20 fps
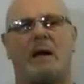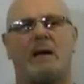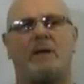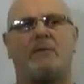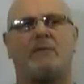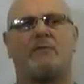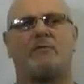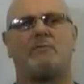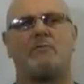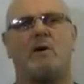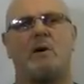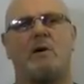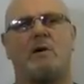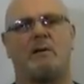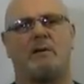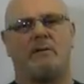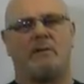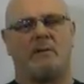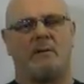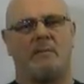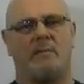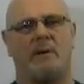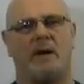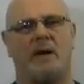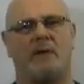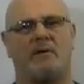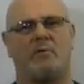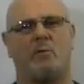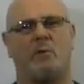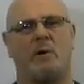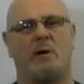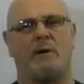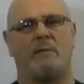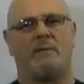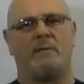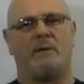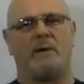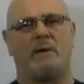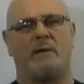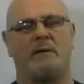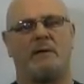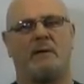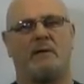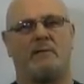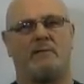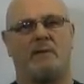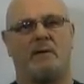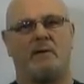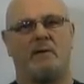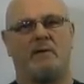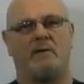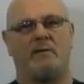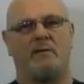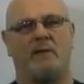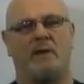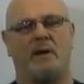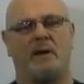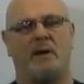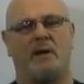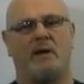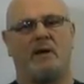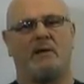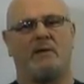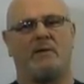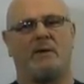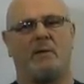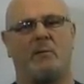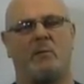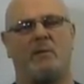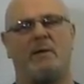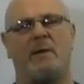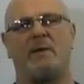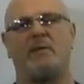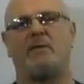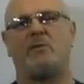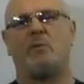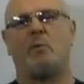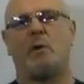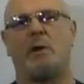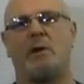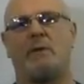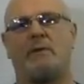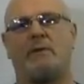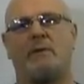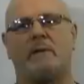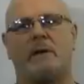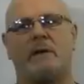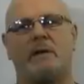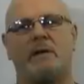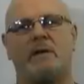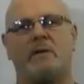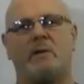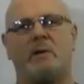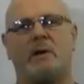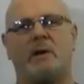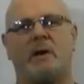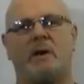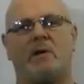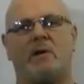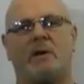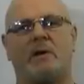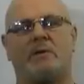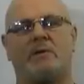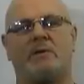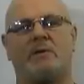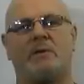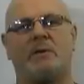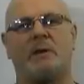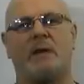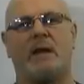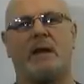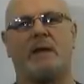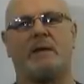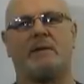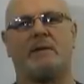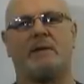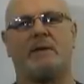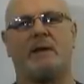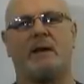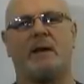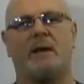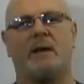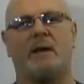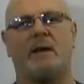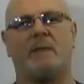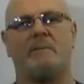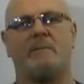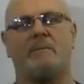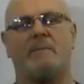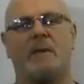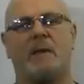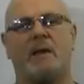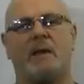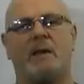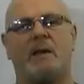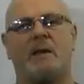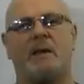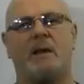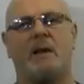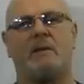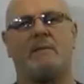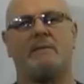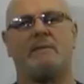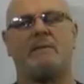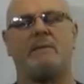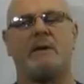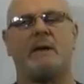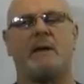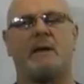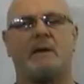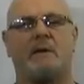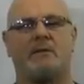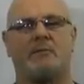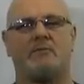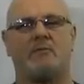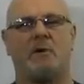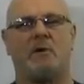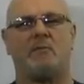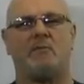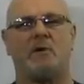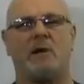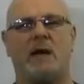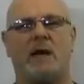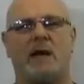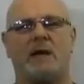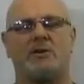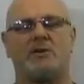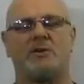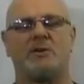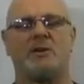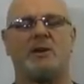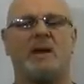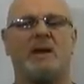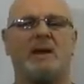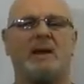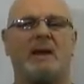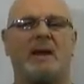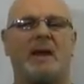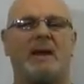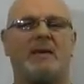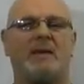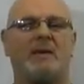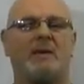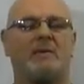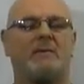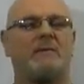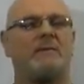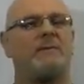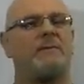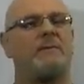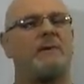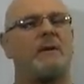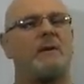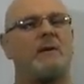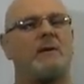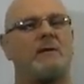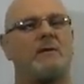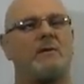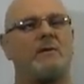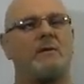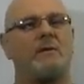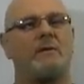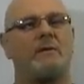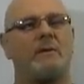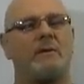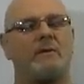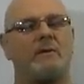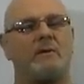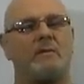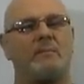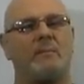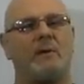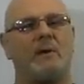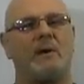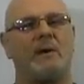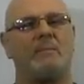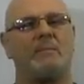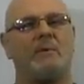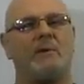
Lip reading: it's strongest at about 20 feet distance. So within 20 feet you are going to get a fairly strong reaction, and you could feel your physical body